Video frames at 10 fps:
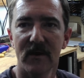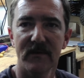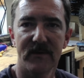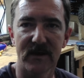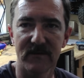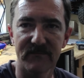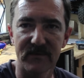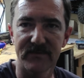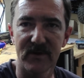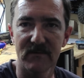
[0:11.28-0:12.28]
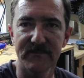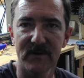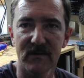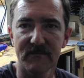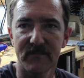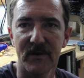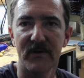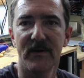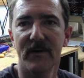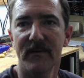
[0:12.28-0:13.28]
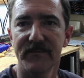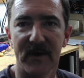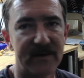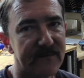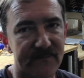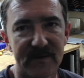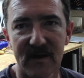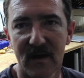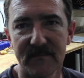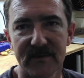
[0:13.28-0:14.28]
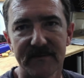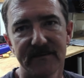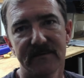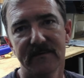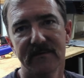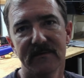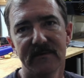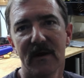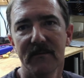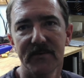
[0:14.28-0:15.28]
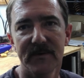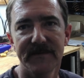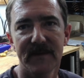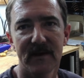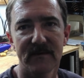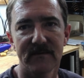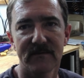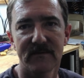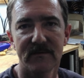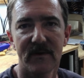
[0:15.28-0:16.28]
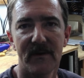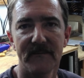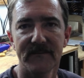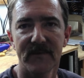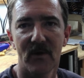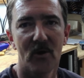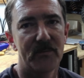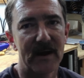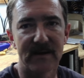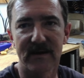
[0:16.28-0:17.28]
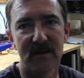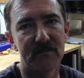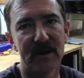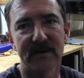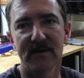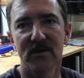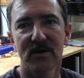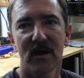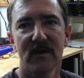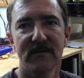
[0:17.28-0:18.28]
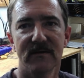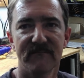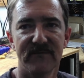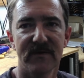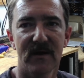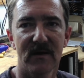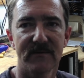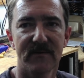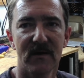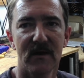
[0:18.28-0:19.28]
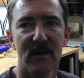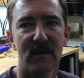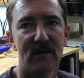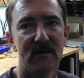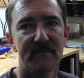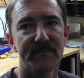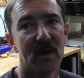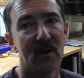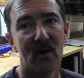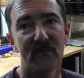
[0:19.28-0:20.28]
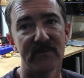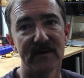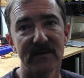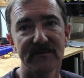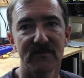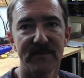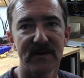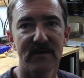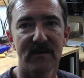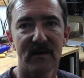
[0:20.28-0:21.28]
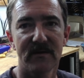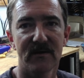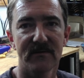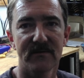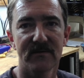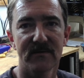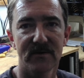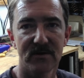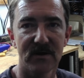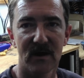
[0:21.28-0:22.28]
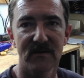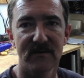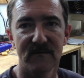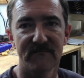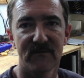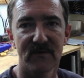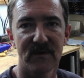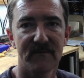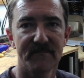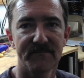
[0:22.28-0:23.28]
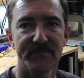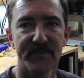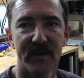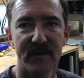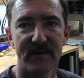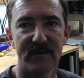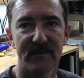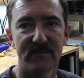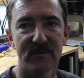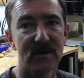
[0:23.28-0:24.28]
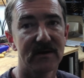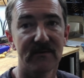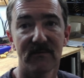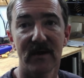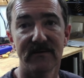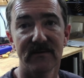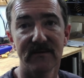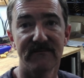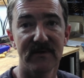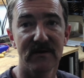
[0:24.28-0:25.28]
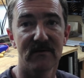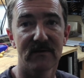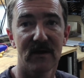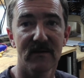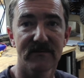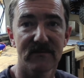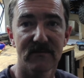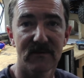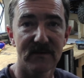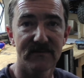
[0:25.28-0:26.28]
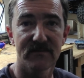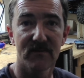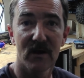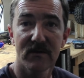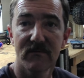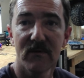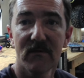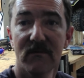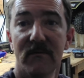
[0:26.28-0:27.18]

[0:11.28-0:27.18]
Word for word: thank you for the thumbs up thank you for the comments appreciate it I hope I can keep making good content for you guys and uh, hopefully this will be another good content for you and uh, we're gonna get right to this video guys so let's rock and roll